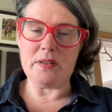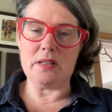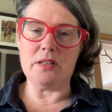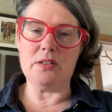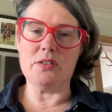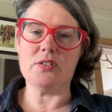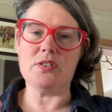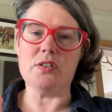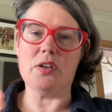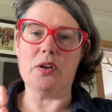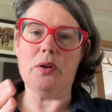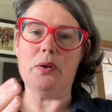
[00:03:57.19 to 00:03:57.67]

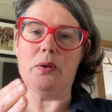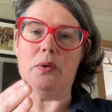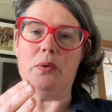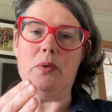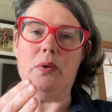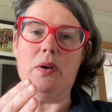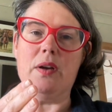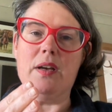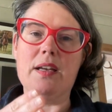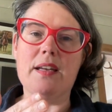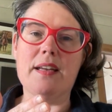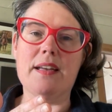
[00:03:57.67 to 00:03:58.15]

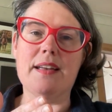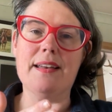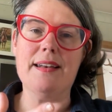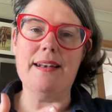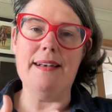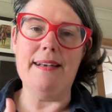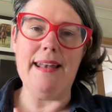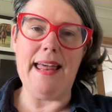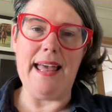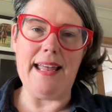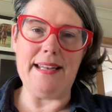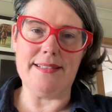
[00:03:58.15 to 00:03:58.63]
So
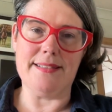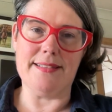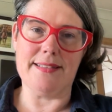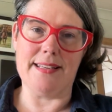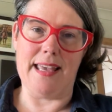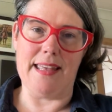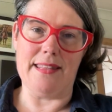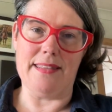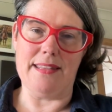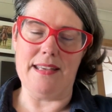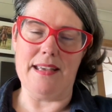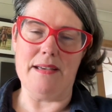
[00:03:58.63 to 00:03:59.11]
let's
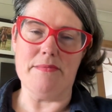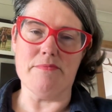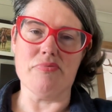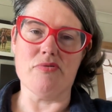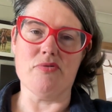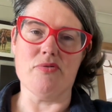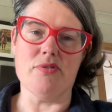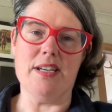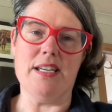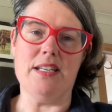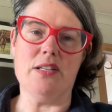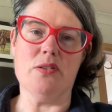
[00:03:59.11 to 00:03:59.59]
get the
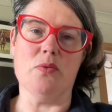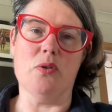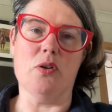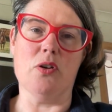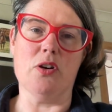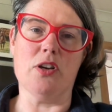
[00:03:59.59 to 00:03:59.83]
employee to